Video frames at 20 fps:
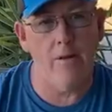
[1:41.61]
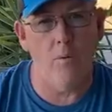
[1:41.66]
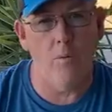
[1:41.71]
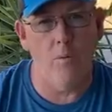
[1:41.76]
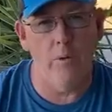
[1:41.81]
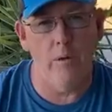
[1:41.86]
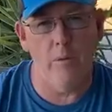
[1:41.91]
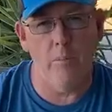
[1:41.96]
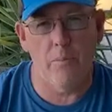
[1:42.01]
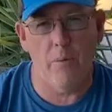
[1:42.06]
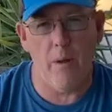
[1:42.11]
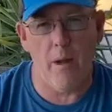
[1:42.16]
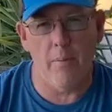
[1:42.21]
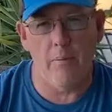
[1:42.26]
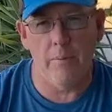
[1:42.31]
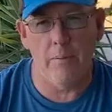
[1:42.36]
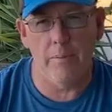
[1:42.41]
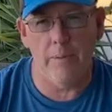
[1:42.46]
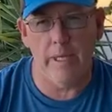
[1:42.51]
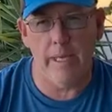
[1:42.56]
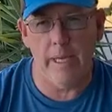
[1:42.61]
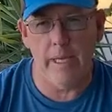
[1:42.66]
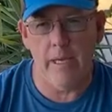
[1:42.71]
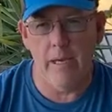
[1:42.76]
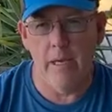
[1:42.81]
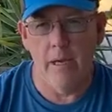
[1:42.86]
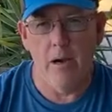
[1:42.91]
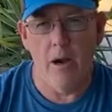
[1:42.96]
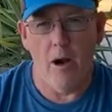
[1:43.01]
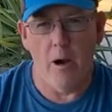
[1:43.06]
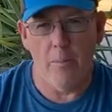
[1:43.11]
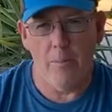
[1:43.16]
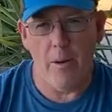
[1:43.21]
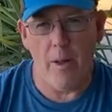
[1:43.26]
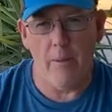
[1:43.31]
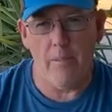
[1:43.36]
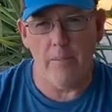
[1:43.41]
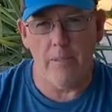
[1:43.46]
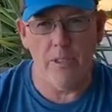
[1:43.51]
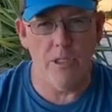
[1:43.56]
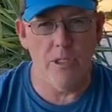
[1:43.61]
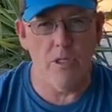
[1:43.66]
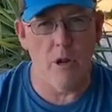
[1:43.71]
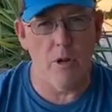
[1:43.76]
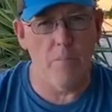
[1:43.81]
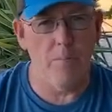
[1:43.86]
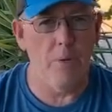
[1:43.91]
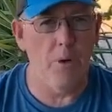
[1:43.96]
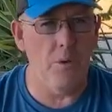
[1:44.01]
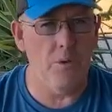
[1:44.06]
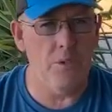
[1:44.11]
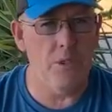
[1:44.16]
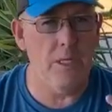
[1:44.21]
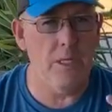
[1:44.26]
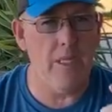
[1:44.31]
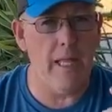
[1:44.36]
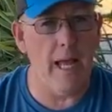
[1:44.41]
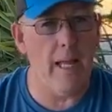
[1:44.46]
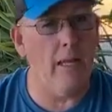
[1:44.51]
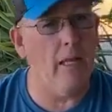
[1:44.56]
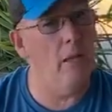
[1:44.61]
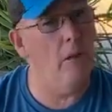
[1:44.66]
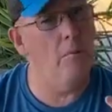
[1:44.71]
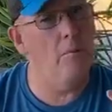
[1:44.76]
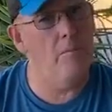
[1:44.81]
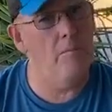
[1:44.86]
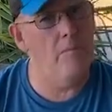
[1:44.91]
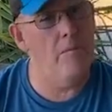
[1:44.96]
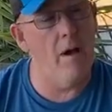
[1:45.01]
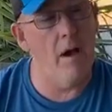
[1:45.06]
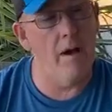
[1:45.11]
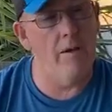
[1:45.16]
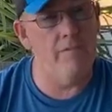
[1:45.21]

We'll probably I'll probably start posting that little uh,